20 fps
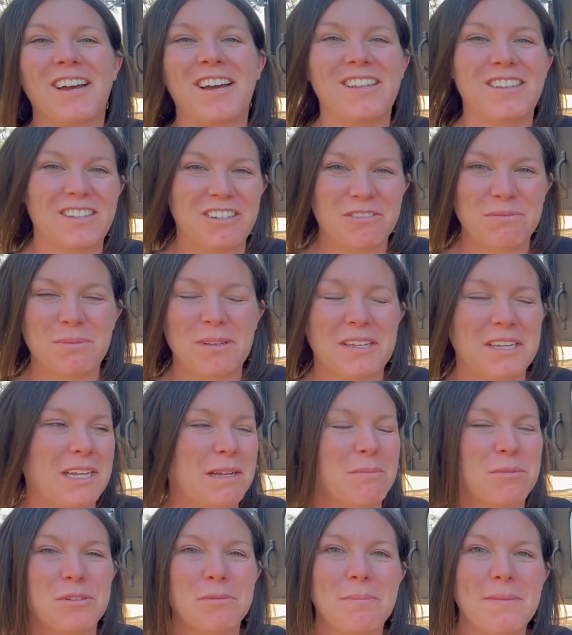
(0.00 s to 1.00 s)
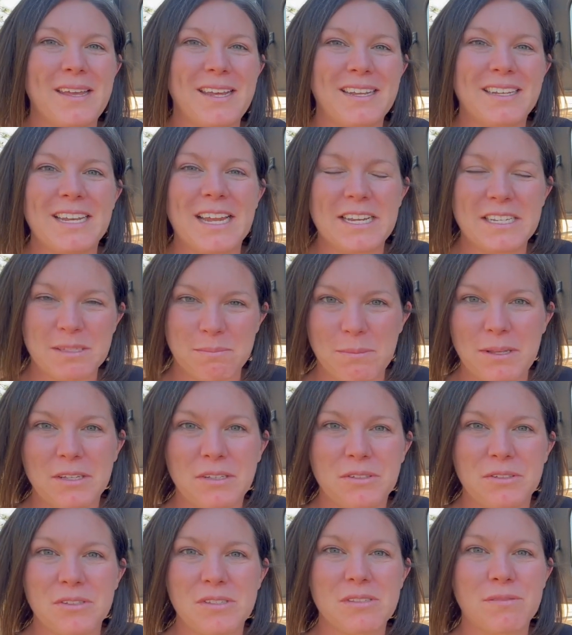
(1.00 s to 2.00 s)
I love being able to make nice
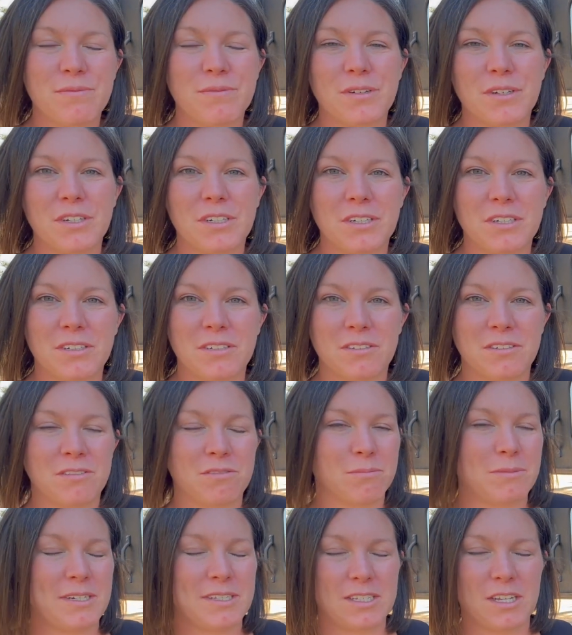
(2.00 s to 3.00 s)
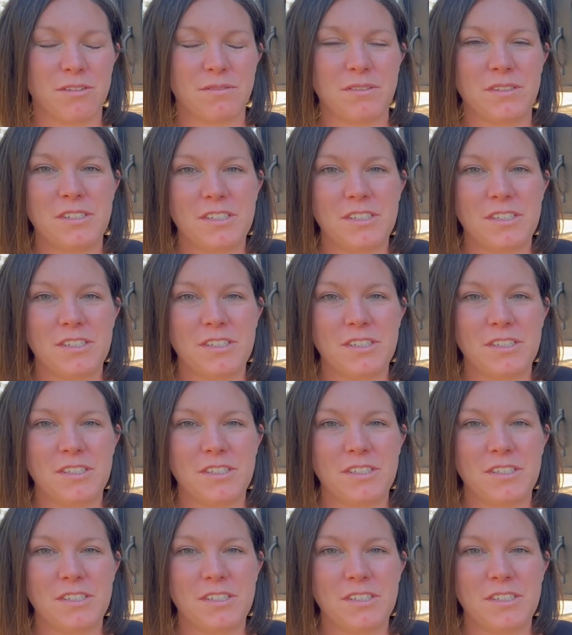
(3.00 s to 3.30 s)
meals for myself and